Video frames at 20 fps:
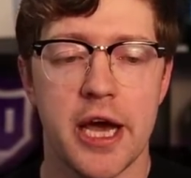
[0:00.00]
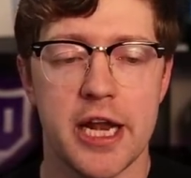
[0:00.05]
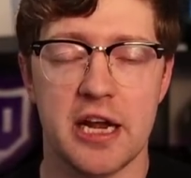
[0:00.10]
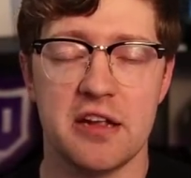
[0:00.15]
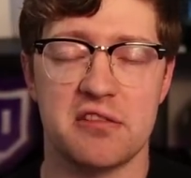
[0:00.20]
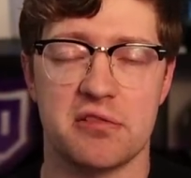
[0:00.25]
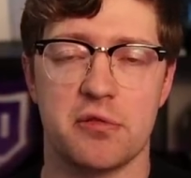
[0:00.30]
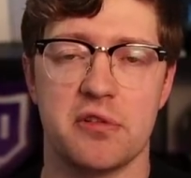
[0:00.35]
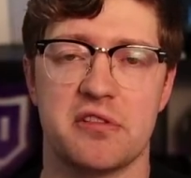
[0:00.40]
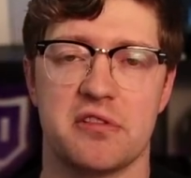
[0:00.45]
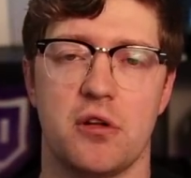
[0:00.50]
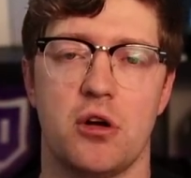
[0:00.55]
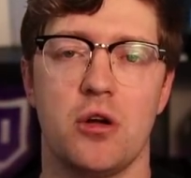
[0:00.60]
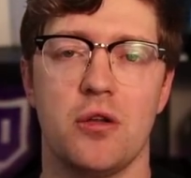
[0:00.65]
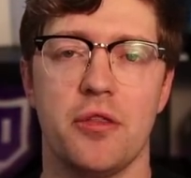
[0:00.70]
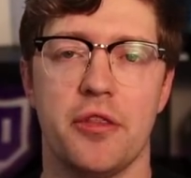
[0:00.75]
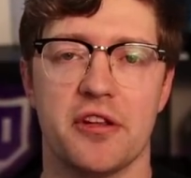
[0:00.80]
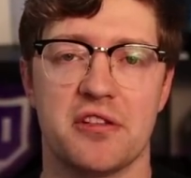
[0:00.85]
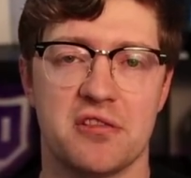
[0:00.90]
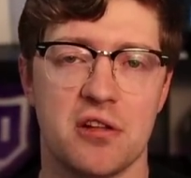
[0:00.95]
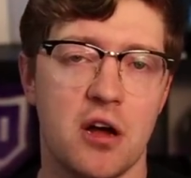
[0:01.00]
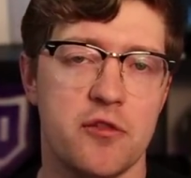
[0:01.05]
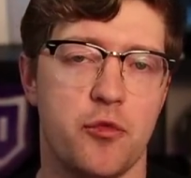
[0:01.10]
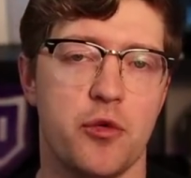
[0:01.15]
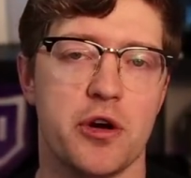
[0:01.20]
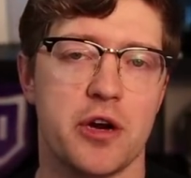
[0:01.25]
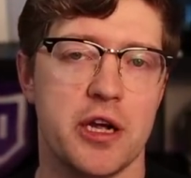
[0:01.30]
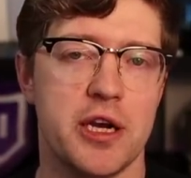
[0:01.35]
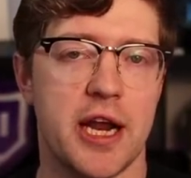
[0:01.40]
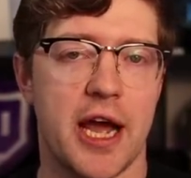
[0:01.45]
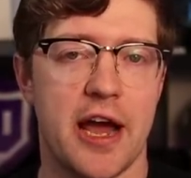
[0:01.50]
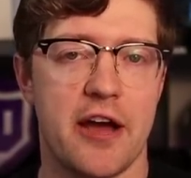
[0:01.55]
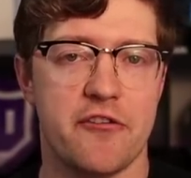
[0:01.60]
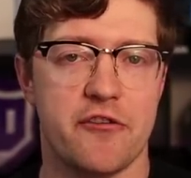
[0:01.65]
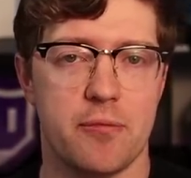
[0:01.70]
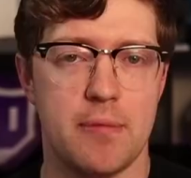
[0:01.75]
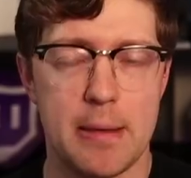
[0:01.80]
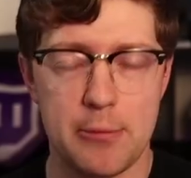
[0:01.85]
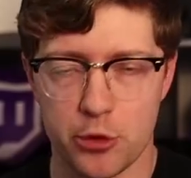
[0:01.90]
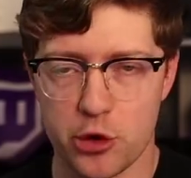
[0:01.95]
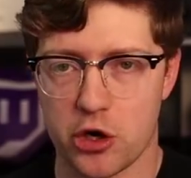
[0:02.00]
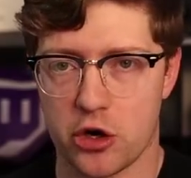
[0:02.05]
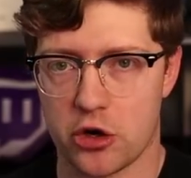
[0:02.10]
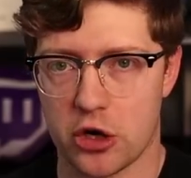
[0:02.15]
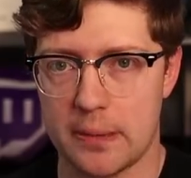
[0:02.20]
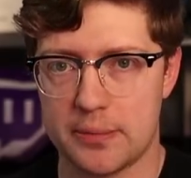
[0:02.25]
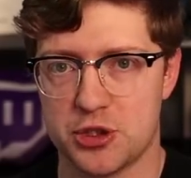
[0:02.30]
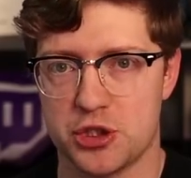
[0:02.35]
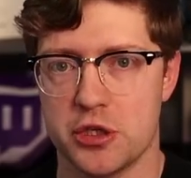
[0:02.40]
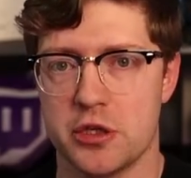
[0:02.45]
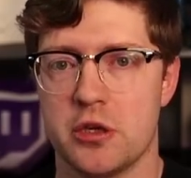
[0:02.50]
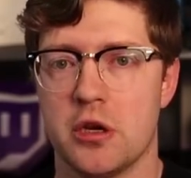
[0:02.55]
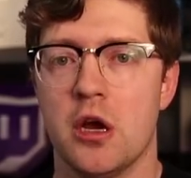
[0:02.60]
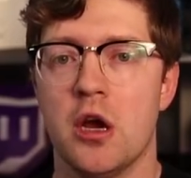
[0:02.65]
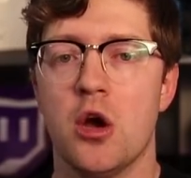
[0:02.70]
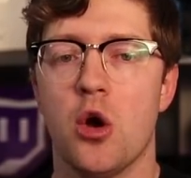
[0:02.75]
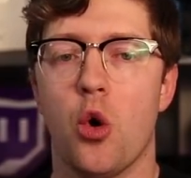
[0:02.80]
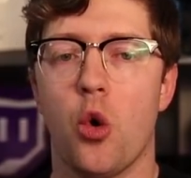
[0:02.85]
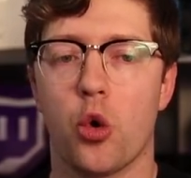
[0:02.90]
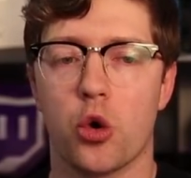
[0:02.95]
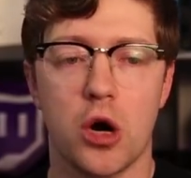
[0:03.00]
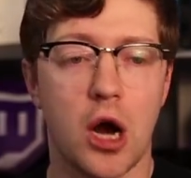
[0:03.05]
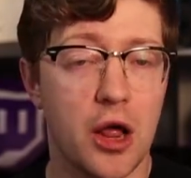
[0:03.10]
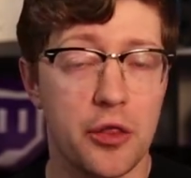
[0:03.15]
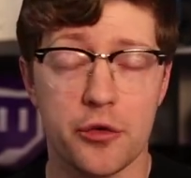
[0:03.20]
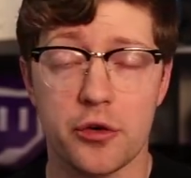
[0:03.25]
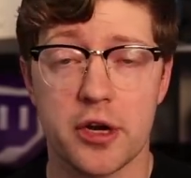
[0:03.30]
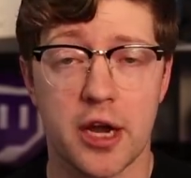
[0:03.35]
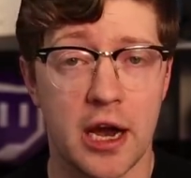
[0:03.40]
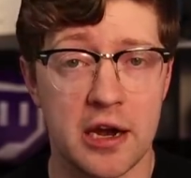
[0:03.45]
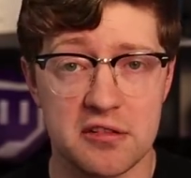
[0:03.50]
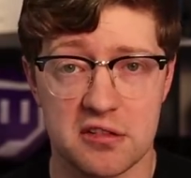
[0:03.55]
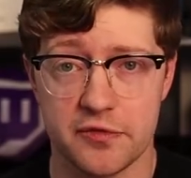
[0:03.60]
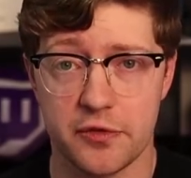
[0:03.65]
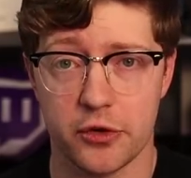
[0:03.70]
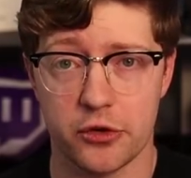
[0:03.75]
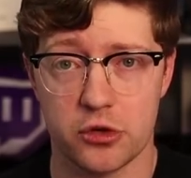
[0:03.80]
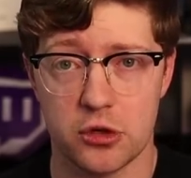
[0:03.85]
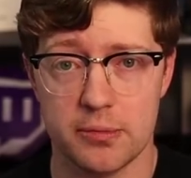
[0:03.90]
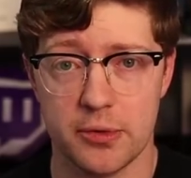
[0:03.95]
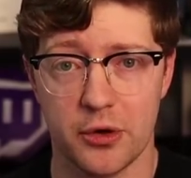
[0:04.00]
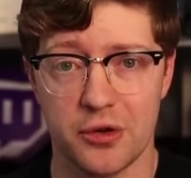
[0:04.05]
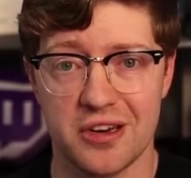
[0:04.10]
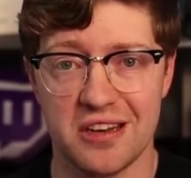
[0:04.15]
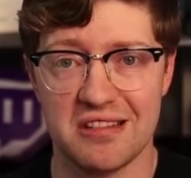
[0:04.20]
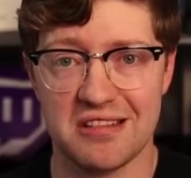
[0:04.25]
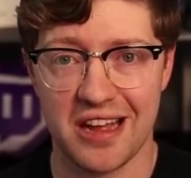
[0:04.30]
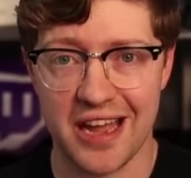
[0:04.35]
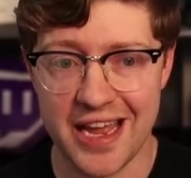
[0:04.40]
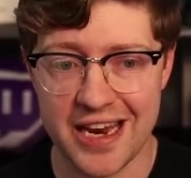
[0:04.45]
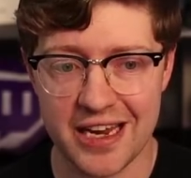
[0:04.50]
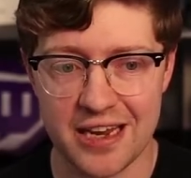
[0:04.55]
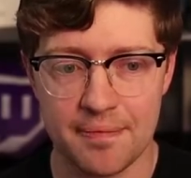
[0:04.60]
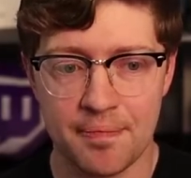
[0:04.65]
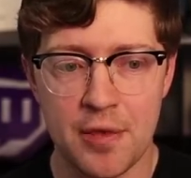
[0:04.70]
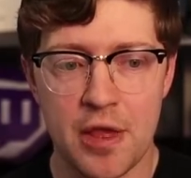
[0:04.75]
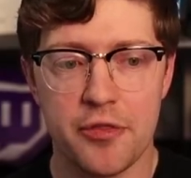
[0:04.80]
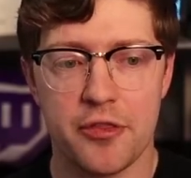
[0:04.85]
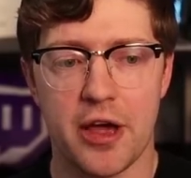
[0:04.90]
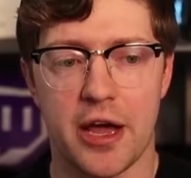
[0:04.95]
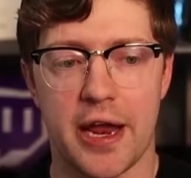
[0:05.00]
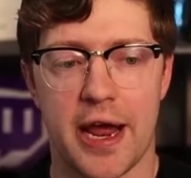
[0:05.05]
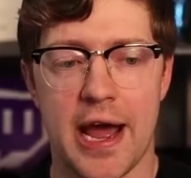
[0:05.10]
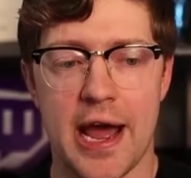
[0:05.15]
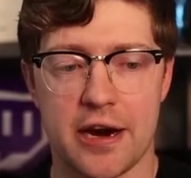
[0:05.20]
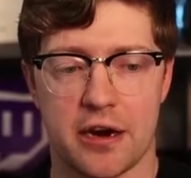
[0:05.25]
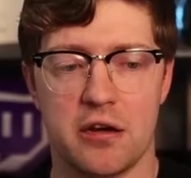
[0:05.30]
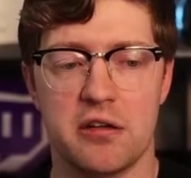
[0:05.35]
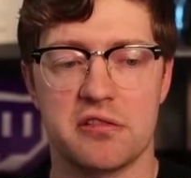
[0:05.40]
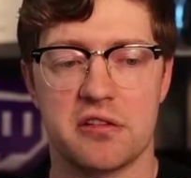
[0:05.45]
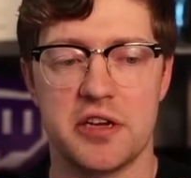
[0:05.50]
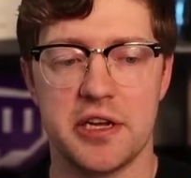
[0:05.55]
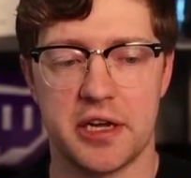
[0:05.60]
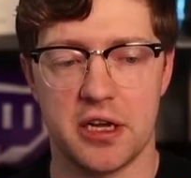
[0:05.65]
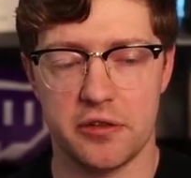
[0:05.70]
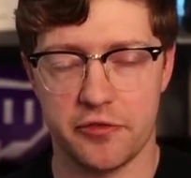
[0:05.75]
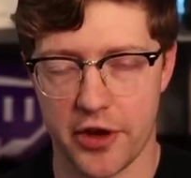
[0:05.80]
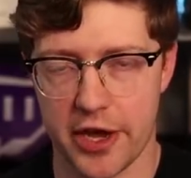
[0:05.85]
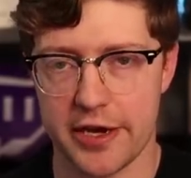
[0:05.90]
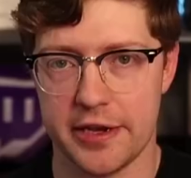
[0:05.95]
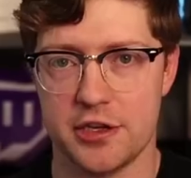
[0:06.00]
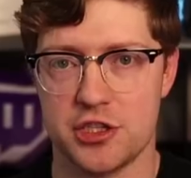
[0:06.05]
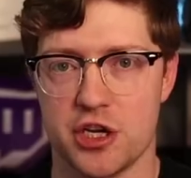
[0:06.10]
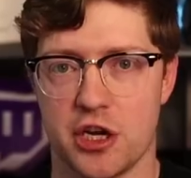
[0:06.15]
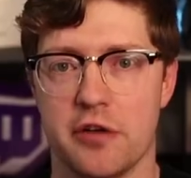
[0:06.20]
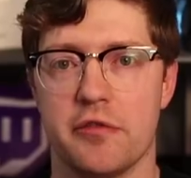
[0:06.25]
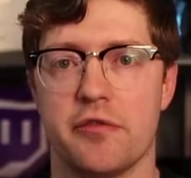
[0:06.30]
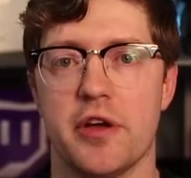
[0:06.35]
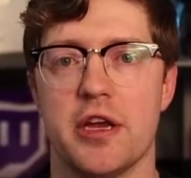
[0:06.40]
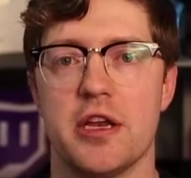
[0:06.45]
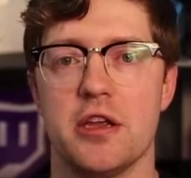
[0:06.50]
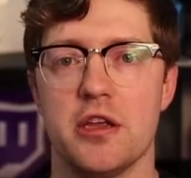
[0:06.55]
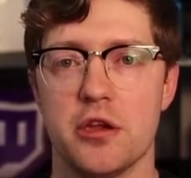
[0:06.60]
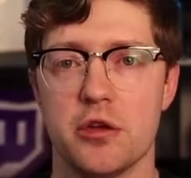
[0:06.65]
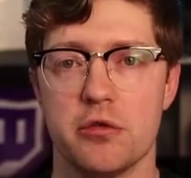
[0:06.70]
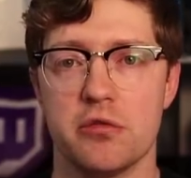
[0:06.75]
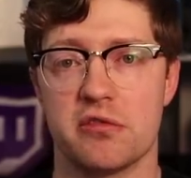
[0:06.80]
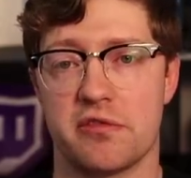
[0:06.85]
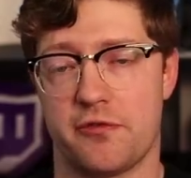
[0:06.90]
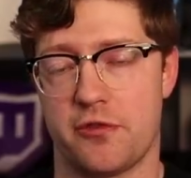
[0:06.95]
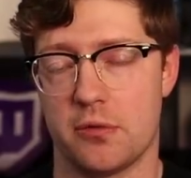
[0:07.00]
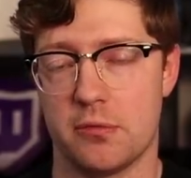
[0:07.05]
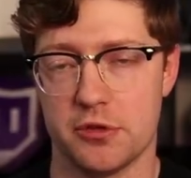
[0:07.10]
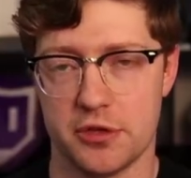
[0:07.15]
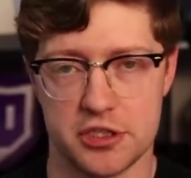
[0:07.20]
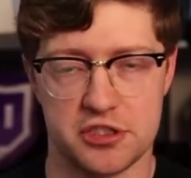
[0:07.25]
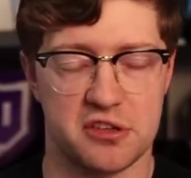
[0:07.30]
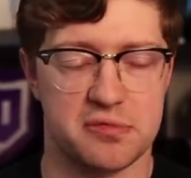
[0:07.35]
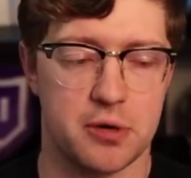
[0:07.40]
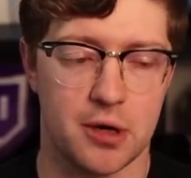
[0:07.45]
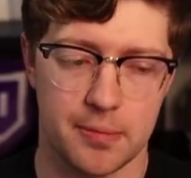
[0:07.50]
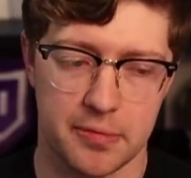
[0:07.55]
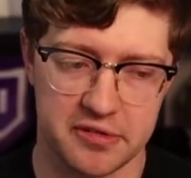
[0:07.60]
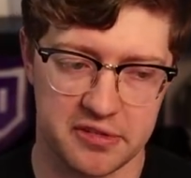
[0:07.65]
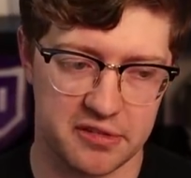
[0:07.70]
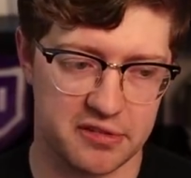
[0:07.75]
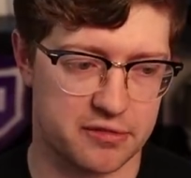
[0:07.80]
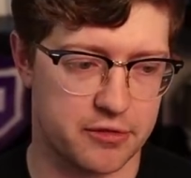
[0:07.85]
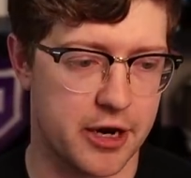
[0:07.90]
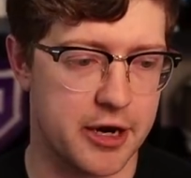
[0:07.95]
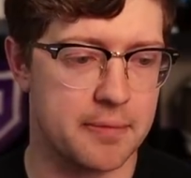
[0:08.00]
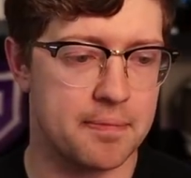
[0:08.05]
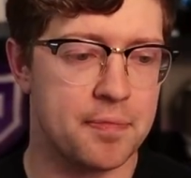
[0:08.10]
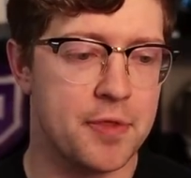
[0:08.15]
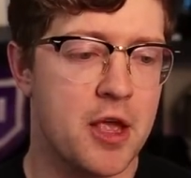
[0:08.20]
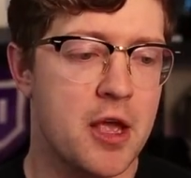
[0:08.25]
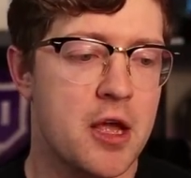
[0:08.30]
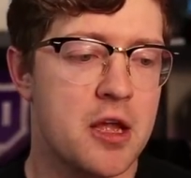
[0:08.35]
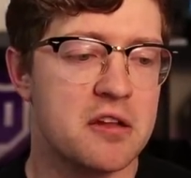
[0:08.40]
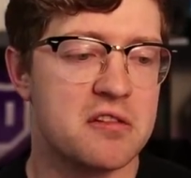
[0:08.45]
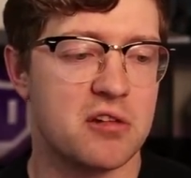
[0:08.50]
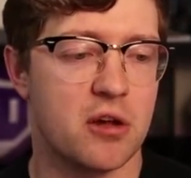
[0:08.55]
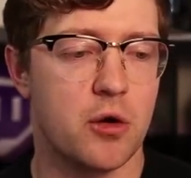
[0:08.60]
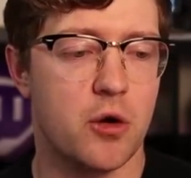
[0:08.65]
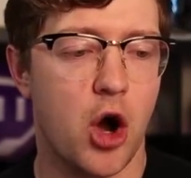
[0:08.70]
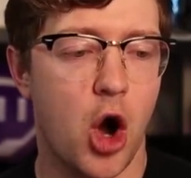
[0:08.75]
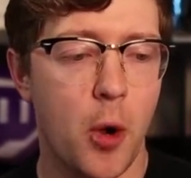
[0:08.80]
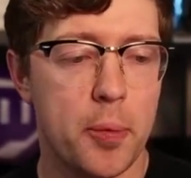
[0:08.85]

And as a result, the software can have memory corruption or other kinds of vulnerabilities in it that hackers can take advantage of and use for malicious purposes, right? So